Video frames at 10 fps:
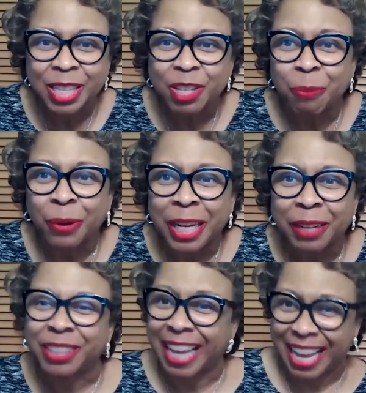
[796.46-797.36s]
In the
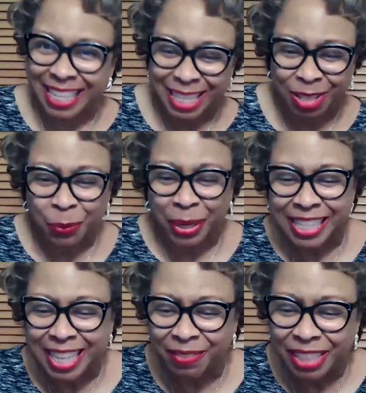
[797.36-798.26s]
spring of,
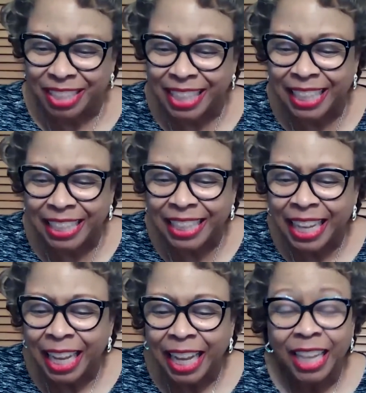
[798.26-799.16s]

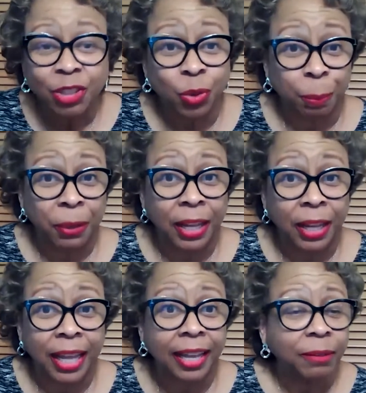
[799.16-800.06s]
2017,
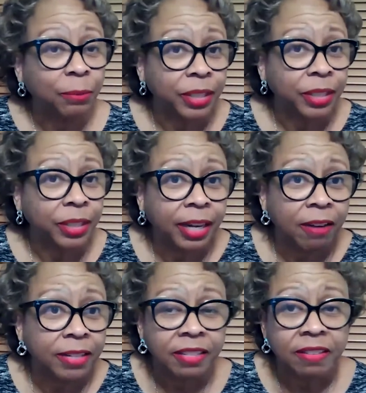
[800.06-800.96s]
AAA, when
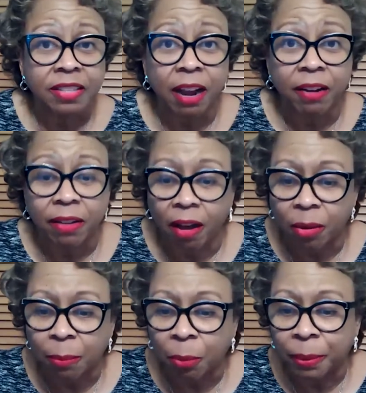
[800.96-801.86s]
your car doesn't
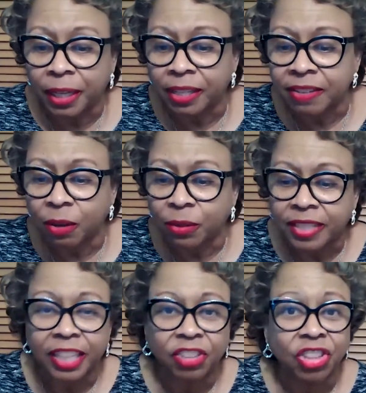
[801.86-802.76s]
start, Automobile
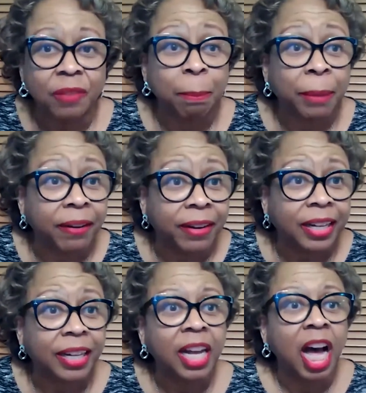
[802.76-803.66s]
Association of
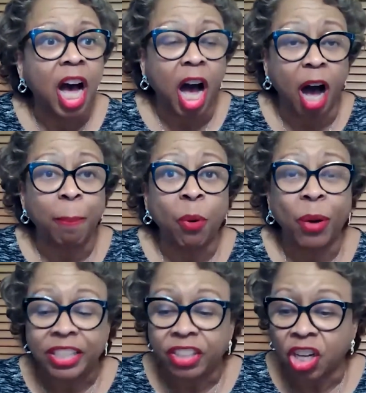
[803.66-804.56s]
America
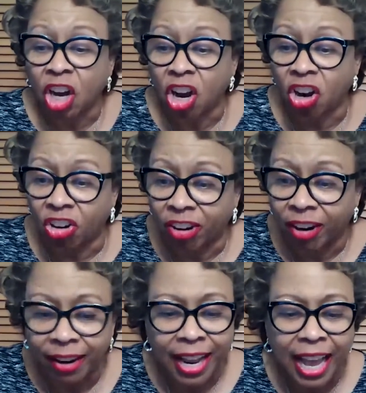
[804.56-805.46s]
appointed
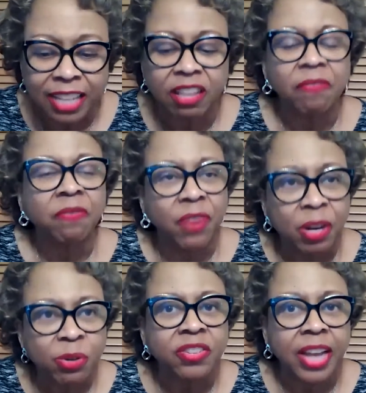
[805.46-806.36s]
her as the
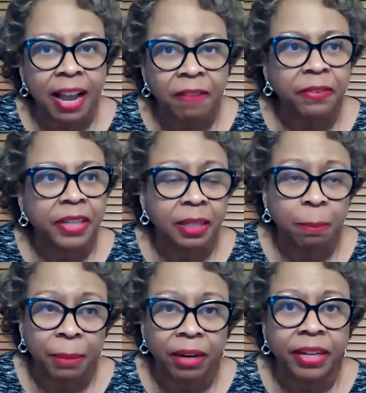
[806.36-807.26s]
first
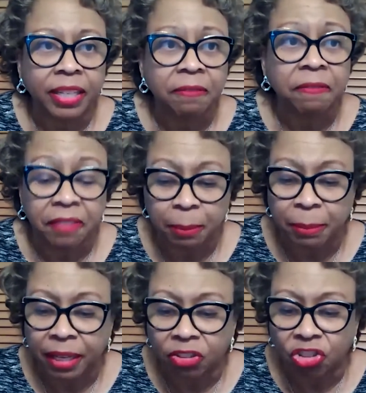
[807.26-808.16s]
African-American
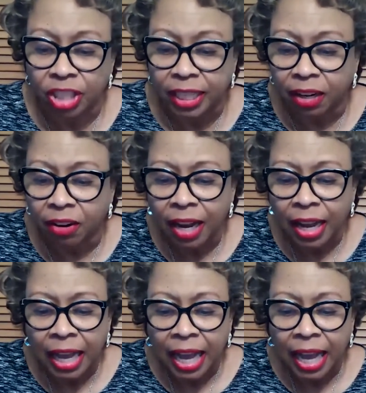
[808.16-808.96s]
female chair.